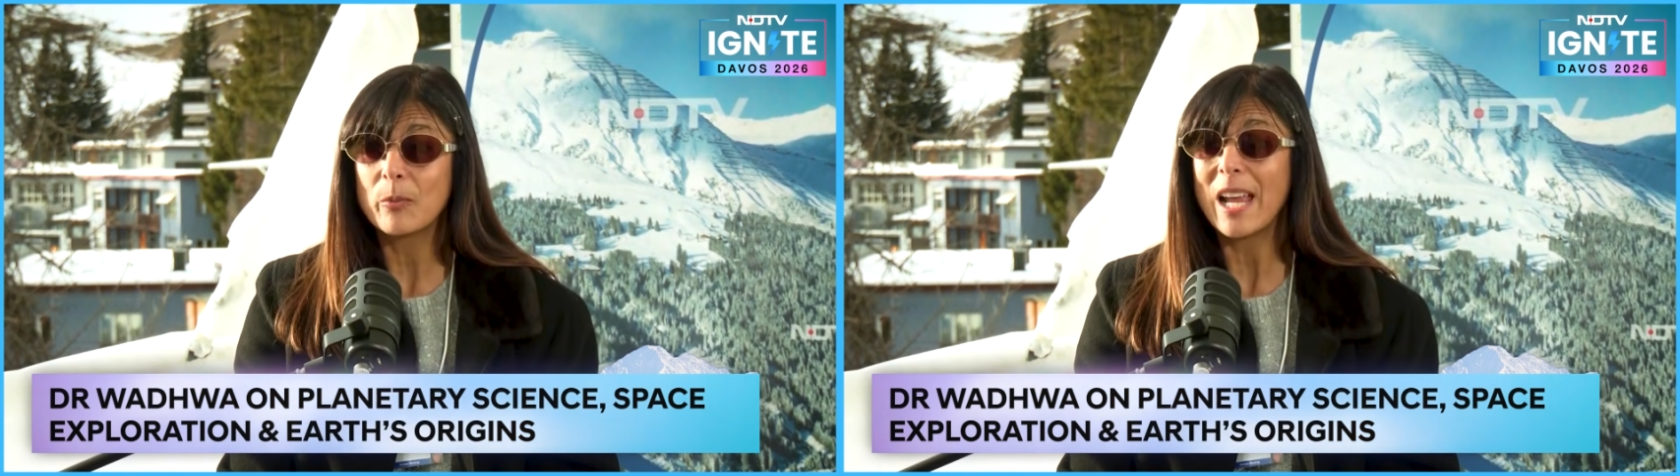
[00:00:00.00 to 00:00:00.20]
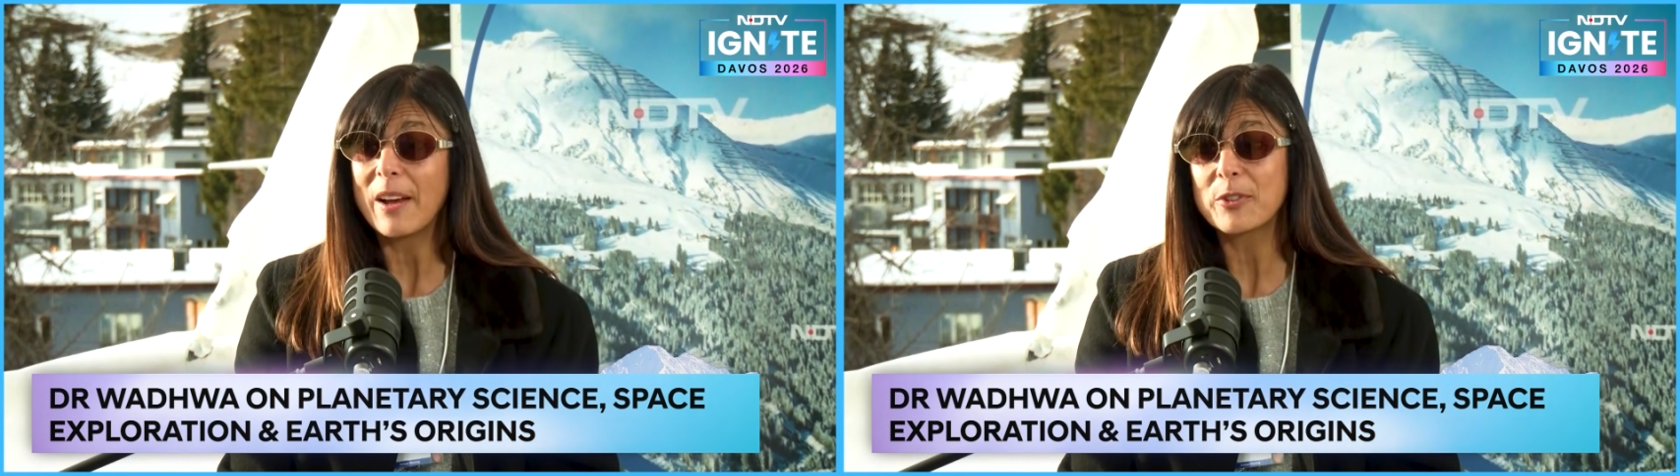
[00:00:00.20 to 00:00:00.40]

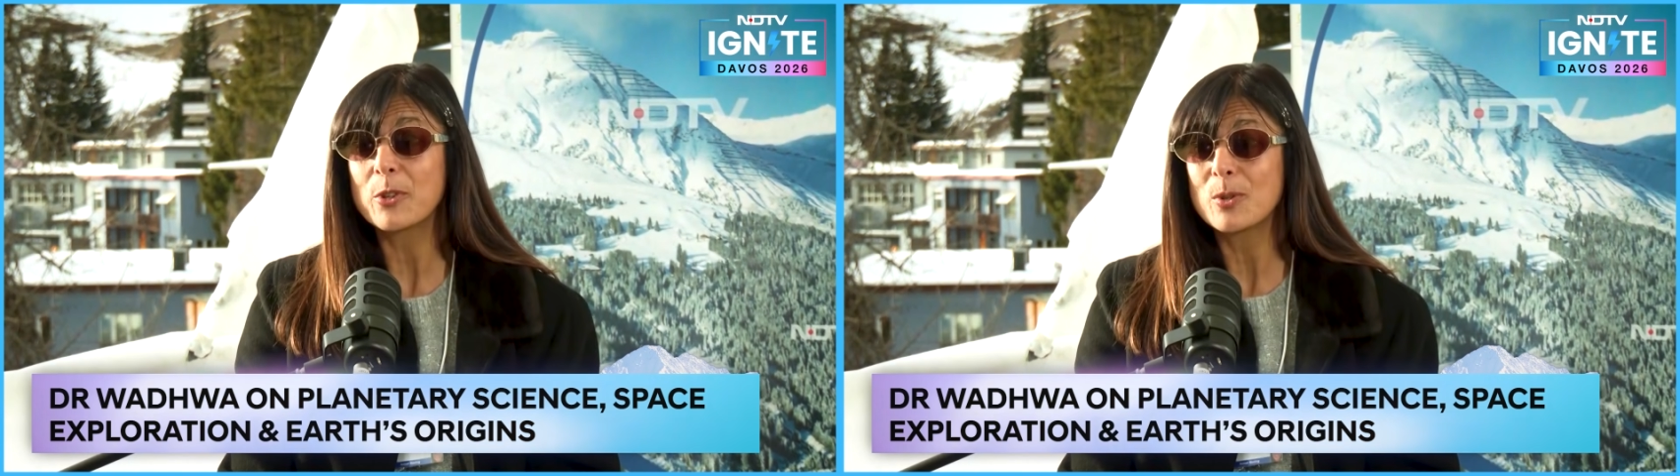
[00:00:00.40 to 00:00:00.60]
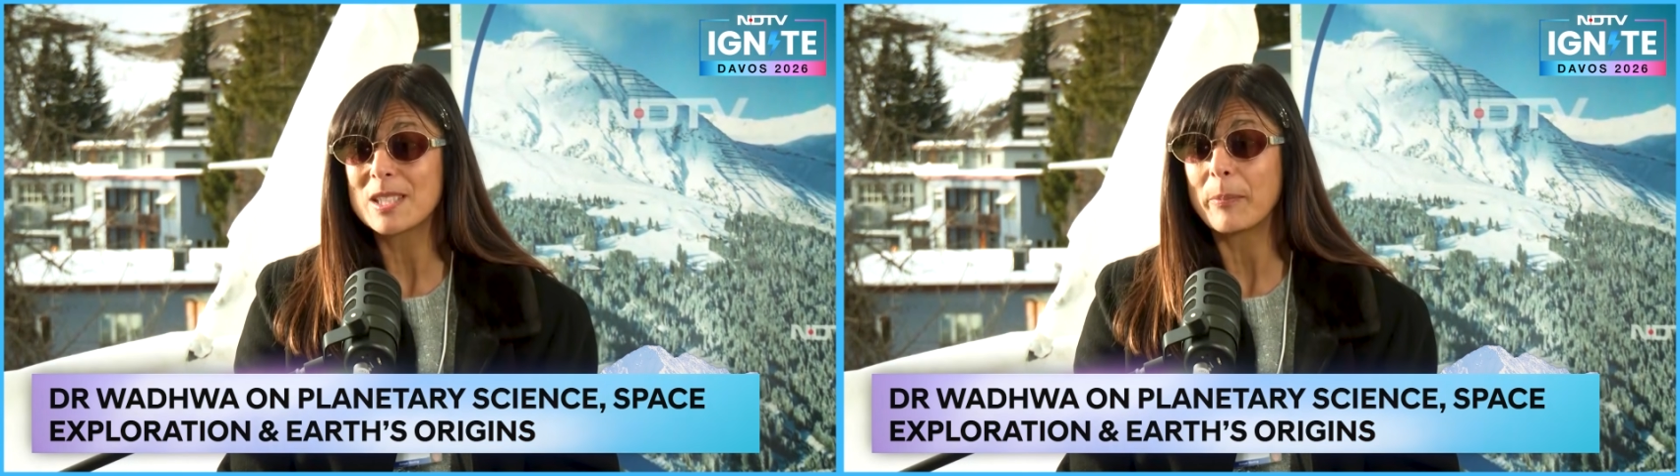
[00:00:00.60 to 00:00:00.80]
we have to
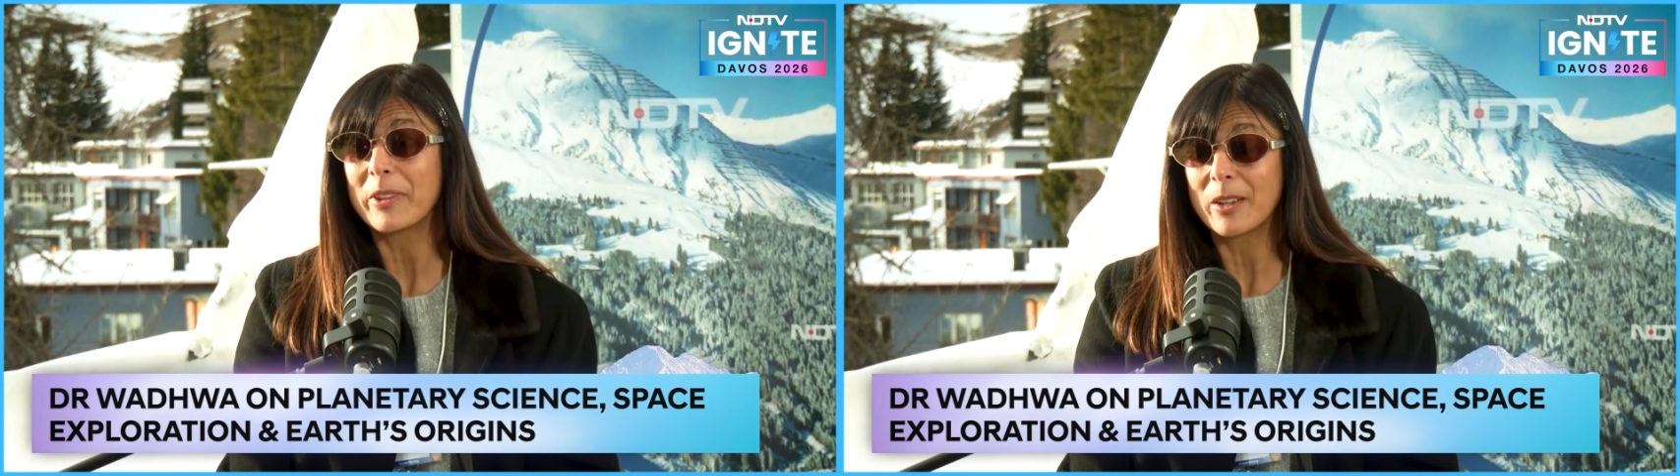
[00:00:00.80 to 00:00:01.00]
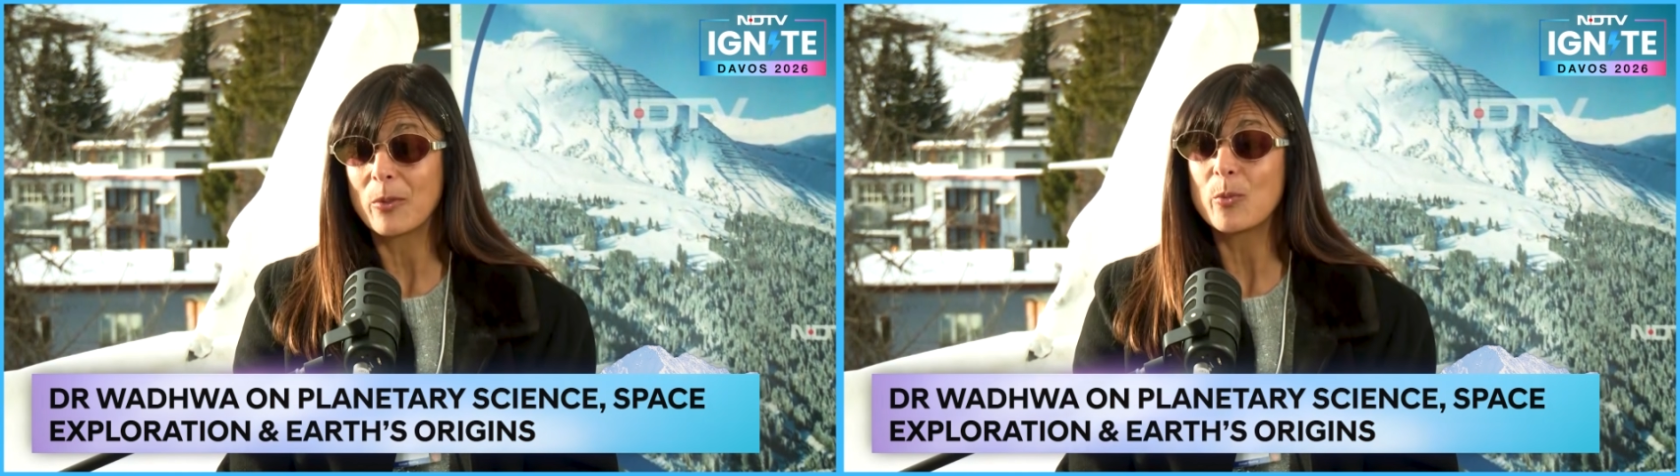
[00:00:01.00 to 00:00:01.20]
do
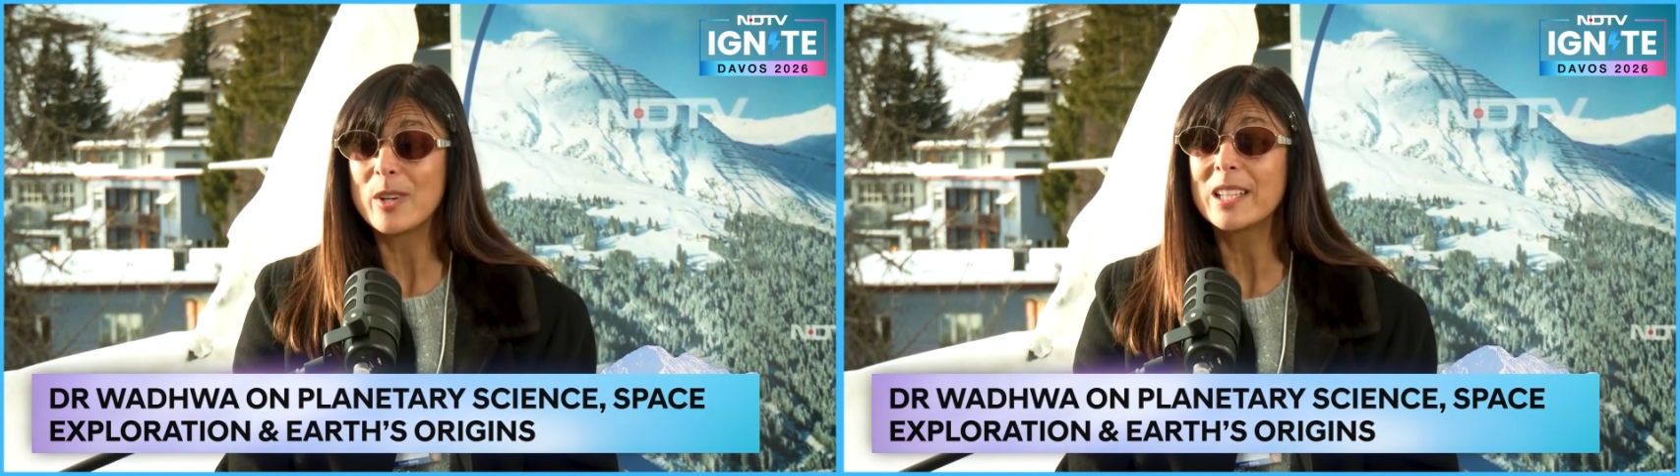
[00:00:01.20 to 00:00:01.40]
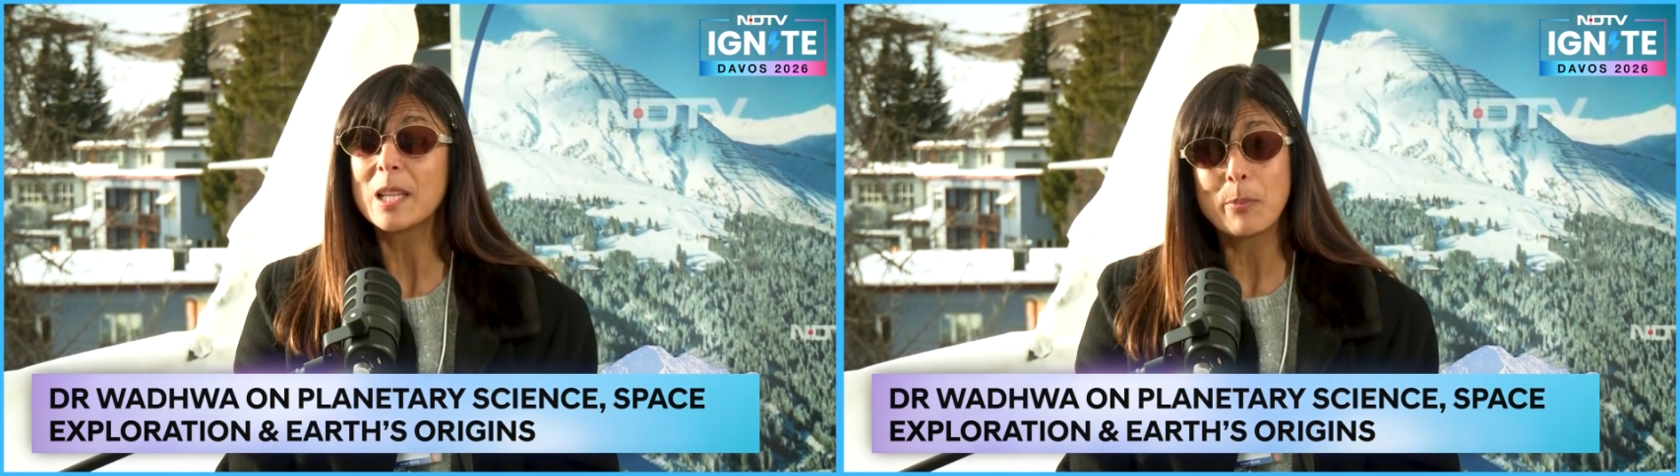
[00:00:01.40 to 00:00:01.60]
something
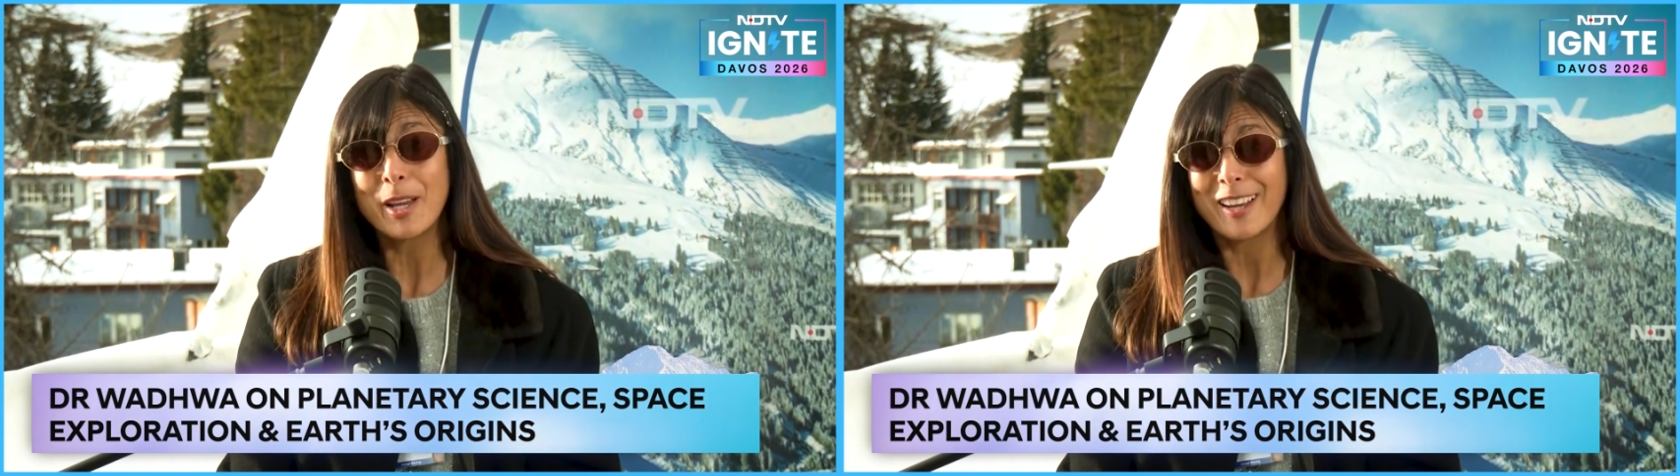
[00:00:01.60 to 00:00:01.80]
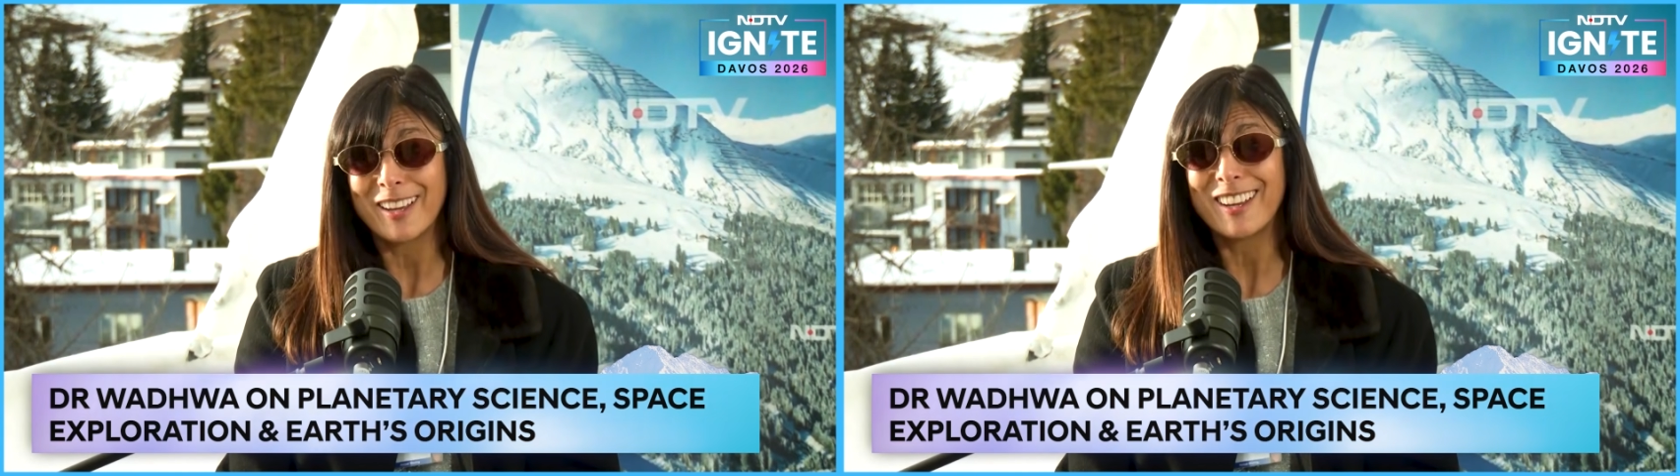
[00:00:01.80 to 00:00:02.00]
really
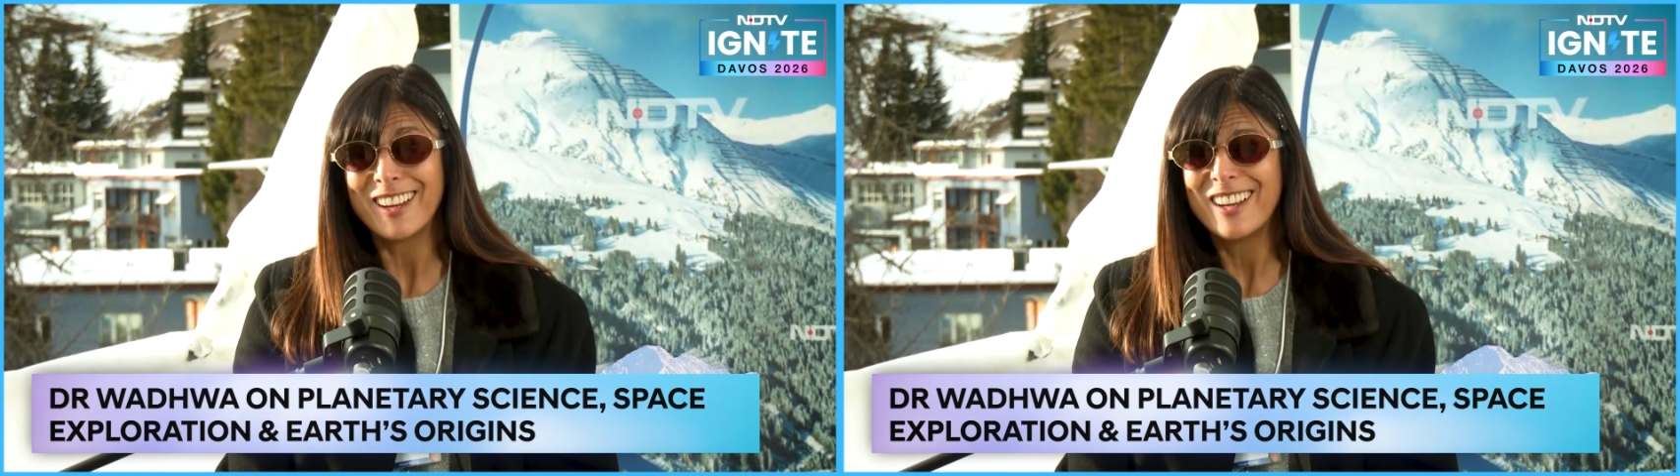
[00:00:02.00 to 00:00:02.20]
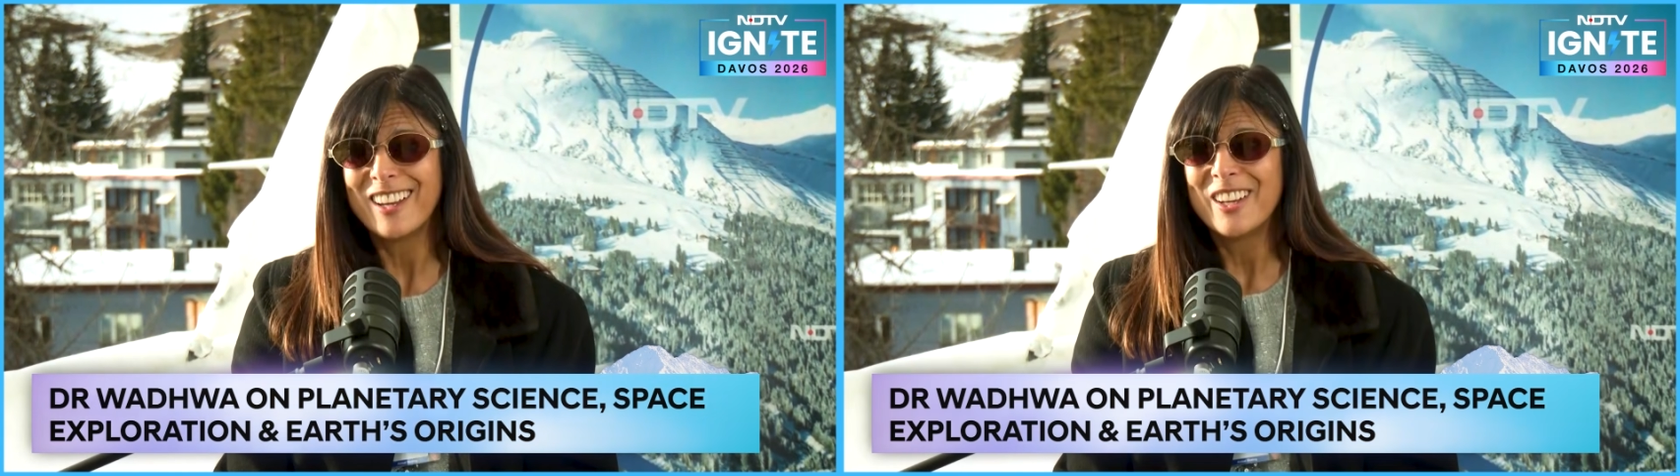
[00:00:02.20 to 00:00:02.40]
big
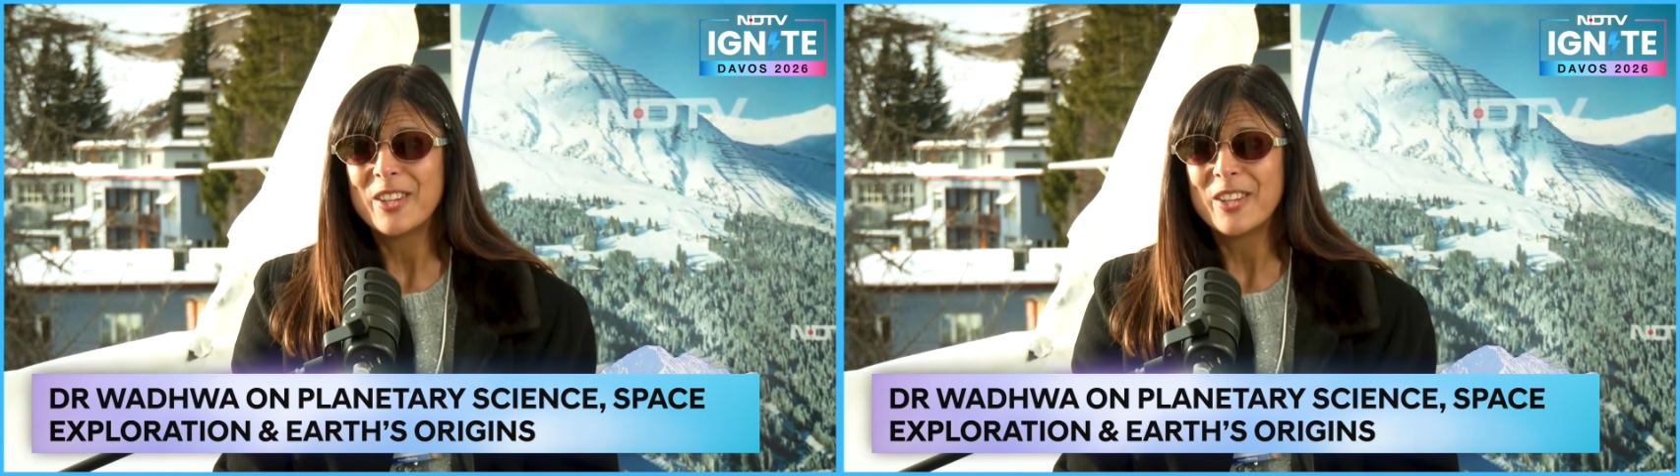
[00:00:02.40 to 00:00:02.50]
yeah.